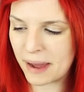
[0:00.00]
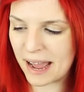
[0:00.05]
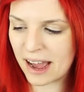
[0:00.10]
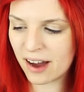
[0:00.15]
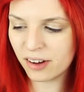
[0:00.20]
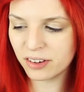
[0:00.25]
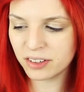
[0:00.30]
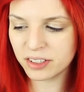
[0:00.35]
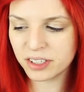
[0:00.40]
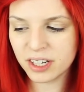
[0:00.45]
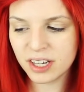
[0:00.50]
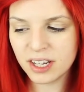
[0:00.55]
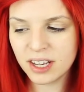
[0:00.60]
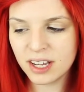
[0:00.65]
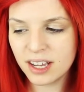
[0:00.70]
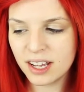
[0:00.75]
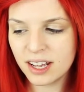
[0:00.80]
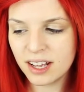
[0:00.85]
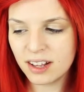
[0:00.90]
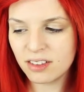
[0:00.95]
£1,
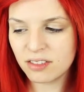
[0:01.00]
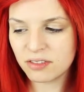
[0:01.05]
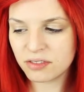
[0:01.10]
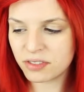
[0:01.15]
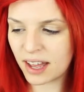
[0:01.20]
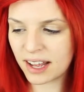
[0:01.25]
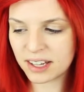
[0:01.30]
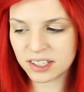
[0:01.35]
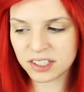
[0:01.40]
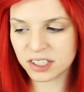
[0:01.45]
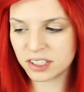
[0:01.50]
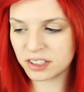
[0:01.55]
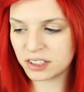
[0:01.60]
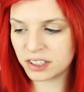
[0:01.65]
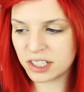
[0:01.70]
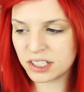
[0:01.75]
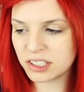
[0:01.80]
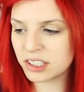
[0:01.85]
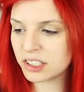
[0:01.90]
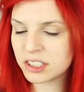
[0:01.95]
that's at
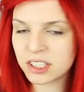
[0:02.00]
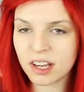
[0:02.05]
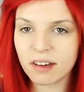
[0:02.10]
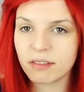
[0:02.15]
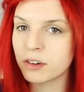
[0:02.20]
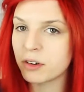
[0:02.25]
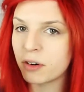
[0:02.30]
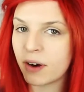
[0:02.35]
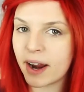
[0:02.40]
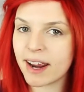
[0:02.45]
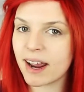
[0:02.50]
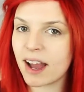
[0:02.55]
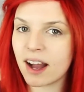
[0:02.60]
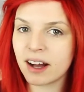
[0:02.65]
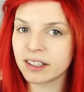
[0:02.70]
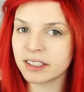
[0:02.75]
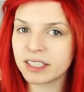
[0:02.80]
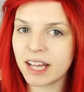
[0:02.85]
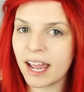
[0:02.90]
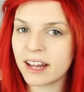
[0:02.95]
least a 7 or 8
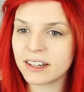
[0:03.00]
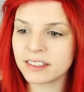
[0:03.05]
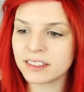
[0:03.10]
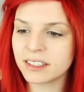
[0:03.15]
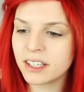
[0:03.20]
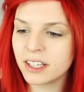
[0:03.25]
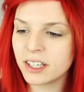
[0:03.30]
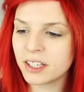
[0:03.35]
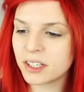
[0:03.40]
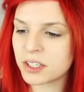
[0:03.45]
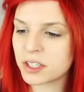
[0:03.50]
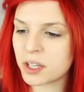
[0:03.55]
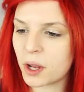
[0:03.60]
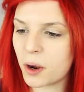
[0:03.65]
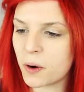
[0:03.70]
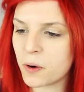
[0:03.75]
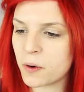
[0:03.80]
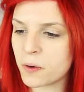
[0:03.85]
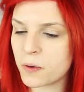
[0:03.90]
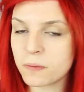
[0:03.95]
out of 10.
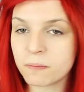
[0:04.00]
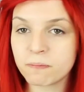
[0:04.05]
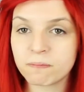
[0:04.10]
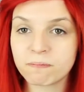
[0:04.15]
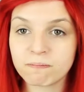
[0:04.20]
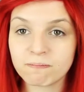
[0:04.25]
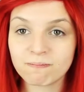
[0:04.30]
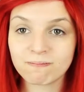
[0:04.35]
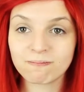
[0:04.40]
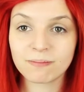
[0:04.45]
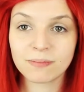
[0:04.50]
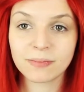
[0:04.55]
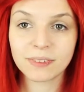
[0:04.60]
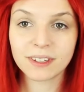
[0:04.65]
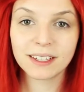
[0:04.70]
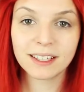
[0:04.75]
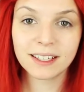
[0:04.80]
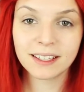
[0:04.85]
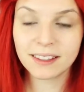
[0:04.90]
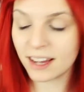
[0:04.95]
So
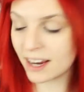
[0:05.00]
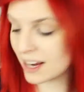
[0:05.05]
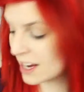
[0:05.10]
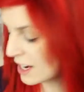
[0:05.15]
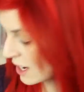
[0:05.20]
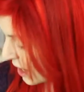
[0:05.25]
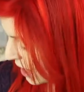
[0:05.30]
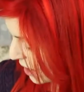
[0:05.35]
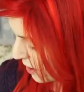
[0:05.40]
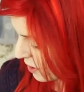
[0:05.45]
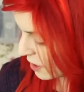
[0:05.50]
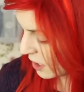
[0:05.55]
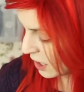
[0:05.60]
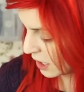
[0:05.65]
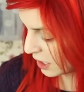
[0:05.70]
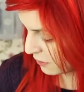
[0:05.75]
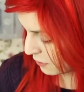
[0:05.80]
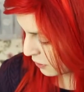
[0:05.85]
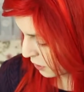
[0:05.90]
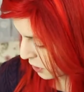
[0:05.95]
there you go.
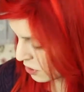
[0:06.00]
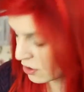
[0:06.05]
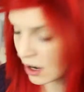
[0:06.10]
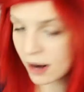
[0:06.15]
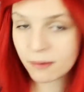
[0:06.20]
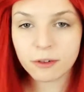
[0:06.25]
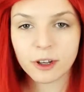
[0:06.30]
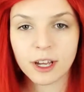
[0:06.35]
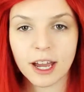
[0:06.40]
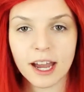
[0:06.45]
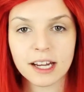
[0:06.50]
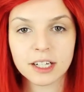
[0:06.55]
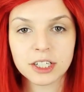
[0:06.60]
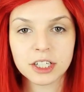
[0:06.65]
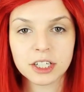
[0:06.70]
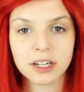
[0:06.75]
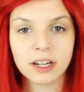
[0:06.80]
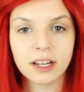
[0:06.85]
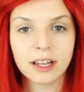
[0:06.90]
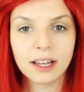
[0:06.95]
If you're strapped for
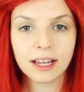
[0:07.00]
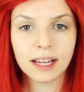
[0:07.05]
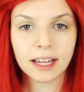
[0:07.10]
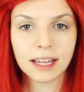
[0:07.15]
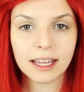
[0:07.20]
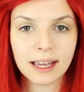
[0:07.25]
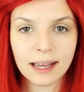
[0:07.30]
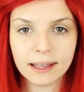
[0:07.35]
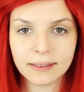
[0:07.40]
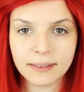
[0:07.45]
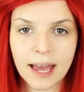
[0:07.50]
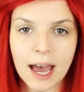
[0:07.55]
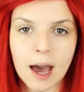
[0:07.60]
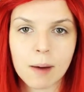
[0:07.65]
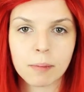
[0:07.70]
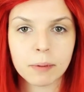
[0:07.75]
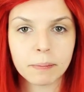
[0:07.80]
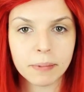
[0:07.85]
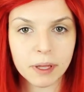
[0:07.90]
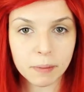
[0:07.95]
cash, get
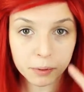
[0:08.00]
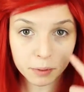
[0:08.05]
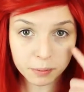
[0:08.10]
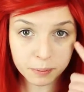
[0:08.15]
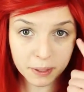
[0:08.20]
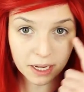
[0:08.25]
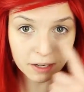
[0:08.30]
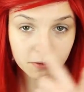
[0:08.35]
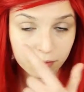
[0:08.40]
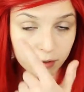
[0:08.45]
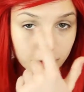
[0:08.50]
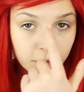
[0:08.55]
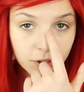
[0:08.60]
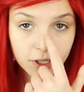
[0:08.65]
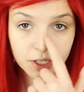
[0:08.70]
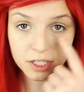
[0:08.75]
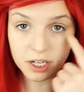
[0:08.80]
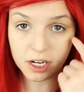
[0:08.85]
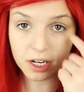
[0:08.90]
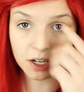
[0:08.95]
that, but be prepared for
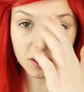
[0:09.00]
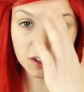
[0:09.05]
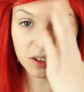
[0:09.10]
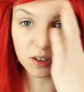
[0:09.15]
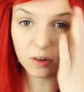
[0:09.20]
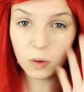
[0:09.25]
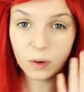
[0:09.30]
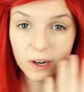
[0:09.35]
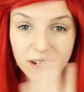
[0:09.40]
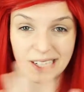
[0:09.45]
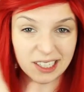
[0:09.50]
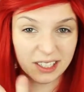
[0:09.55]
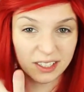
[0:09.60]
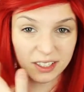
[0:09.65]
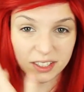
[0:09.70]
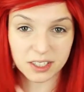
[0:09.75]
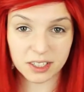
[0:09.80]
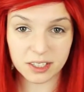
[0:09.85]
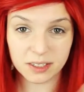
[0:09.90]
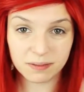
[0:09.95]
creasing and oiliness